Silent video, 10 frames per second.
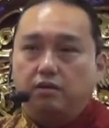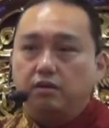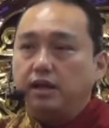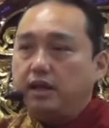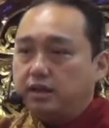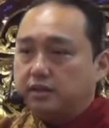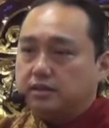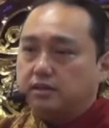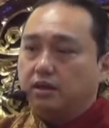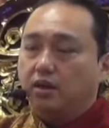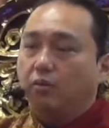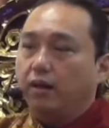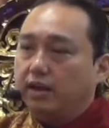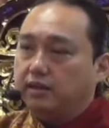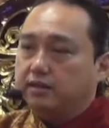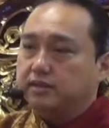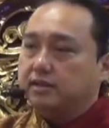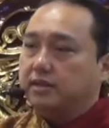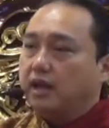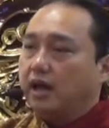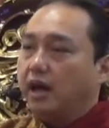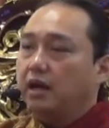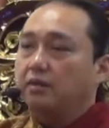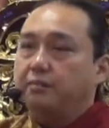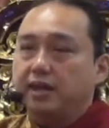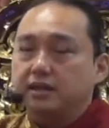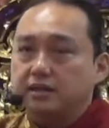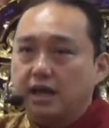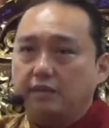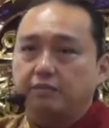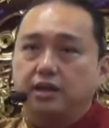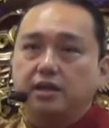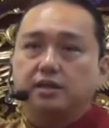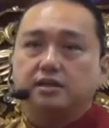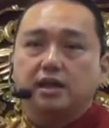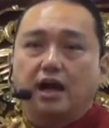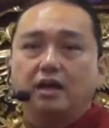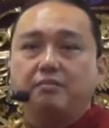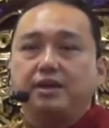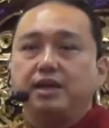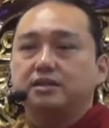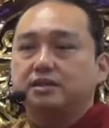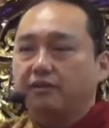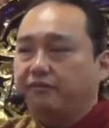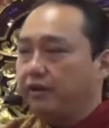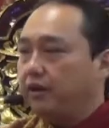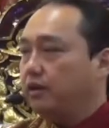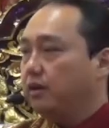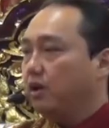needs, wants, other beings' emptiness, other beings' suffering,